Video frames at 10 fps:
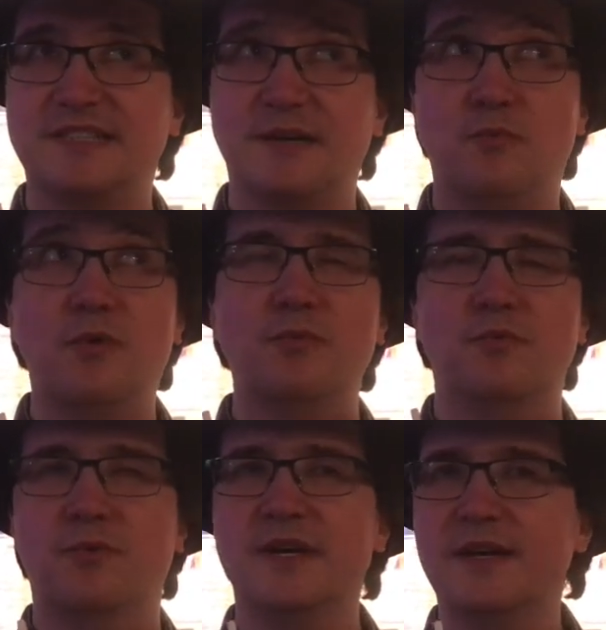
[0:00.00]
it's like whoa,
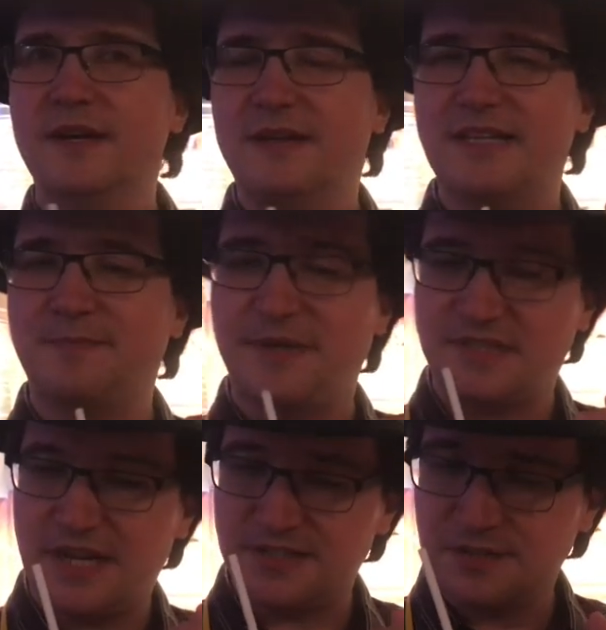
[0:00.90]
that's a bit
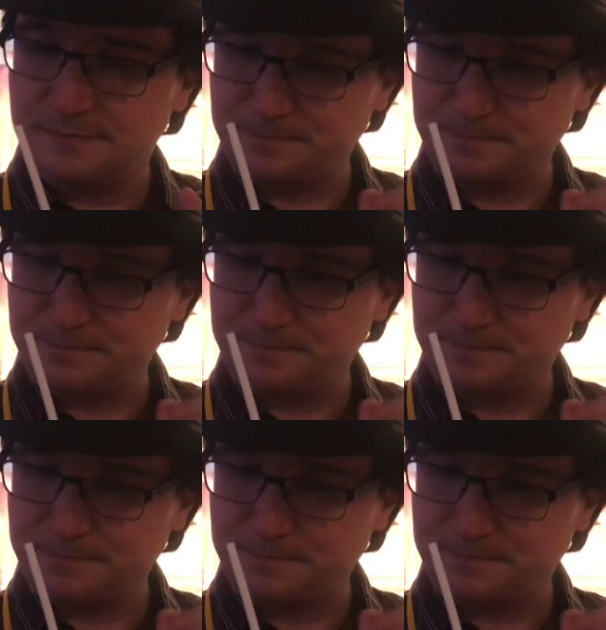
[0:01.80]
intense.